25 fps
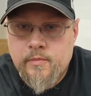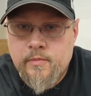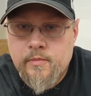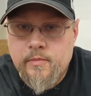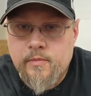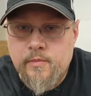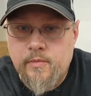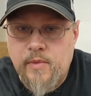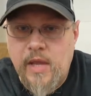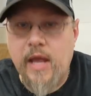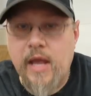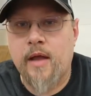
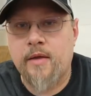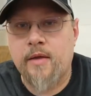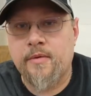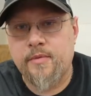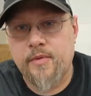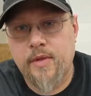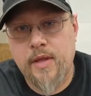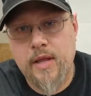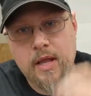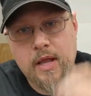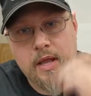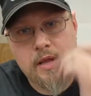Yeah,
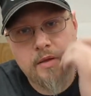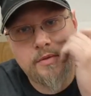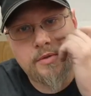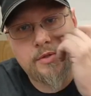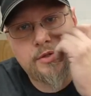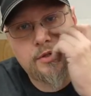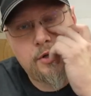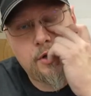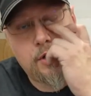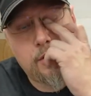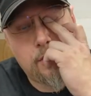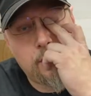yeah.
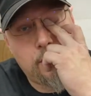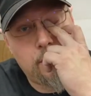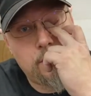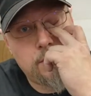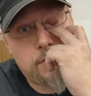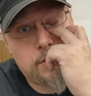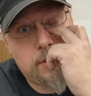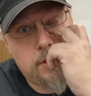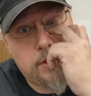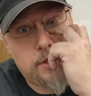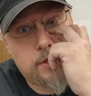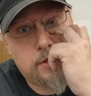So you're
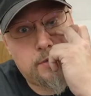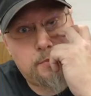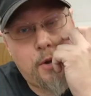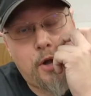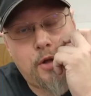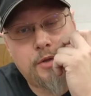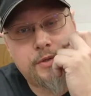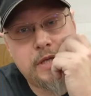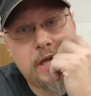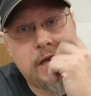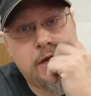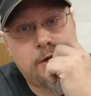used to the
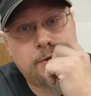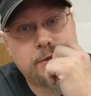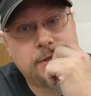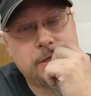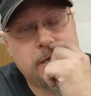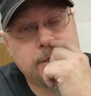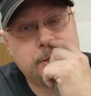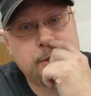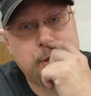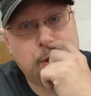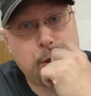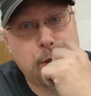small towns.
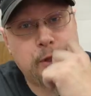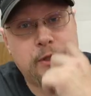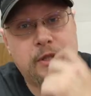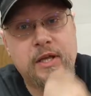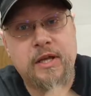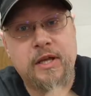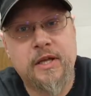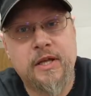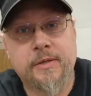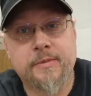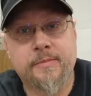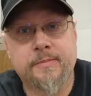That's a good thing.